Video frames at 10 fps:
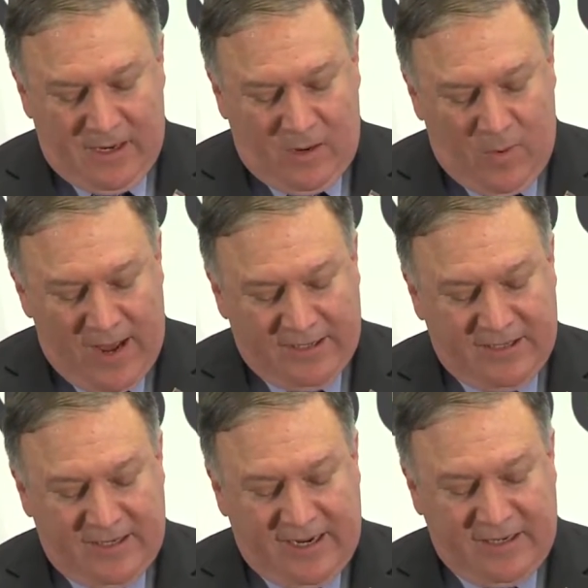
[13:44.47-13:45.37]
Iran has
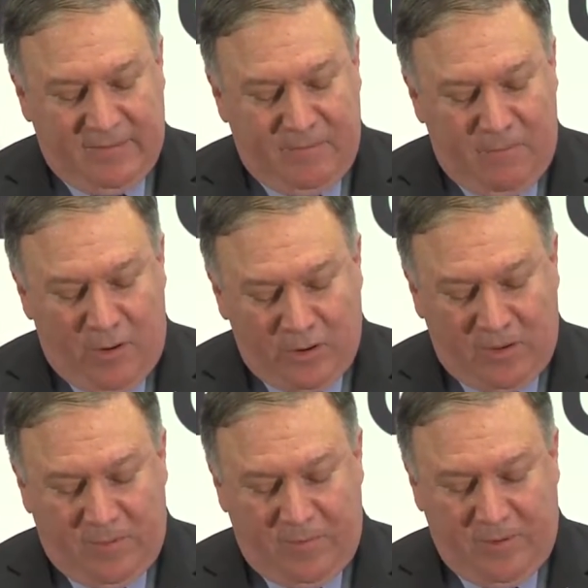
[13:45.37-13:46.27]
conducted
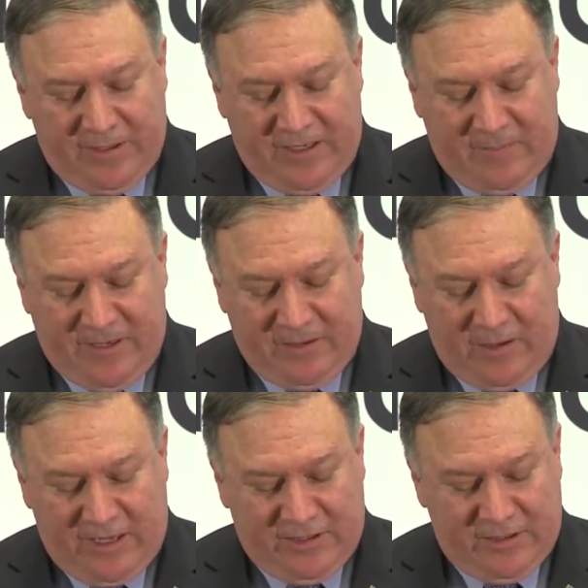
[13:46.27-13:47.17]
multiple ballistic missile
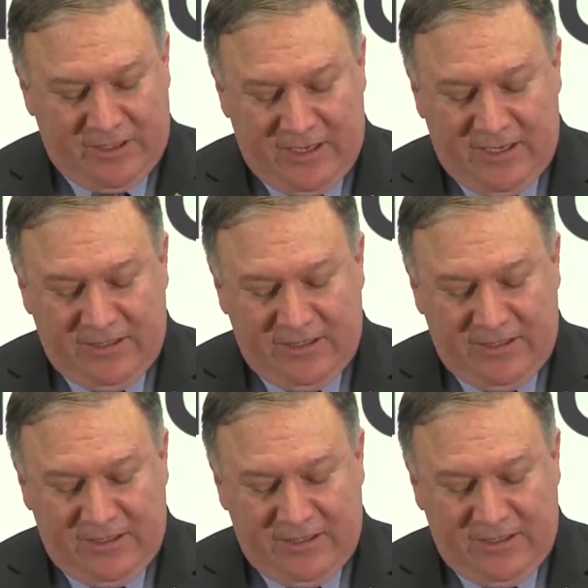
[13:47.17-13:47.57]
launches